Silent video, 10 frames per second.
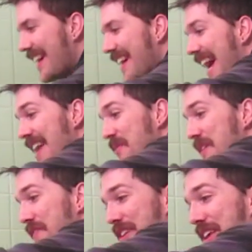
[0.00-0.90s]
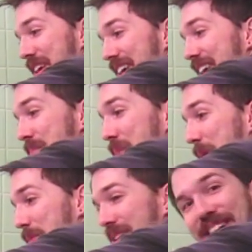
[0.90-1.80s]
and we've
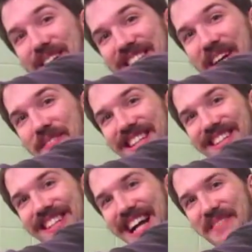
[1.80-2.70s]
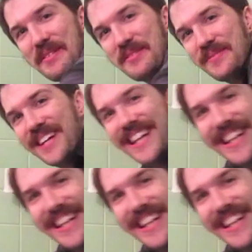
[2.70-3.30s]
probably used every single item of them.